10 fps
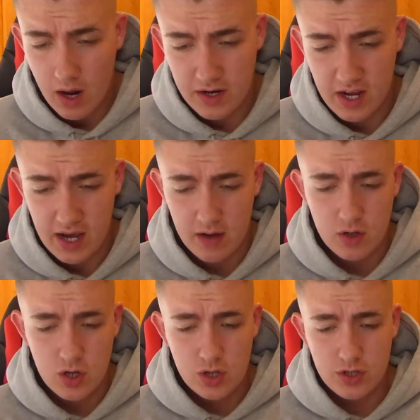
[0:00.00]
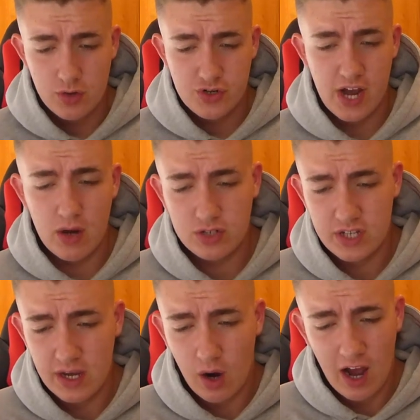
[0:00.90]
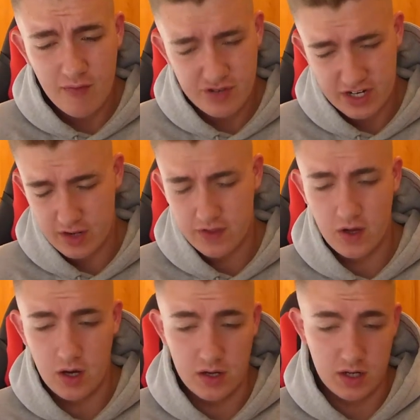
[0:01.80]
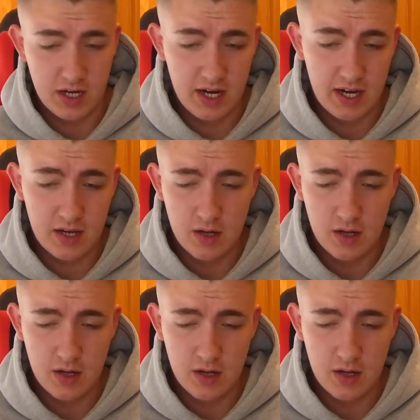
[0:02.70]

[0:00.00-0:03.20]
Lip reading: And yeah, so Chelsea, I have predicted third, okay?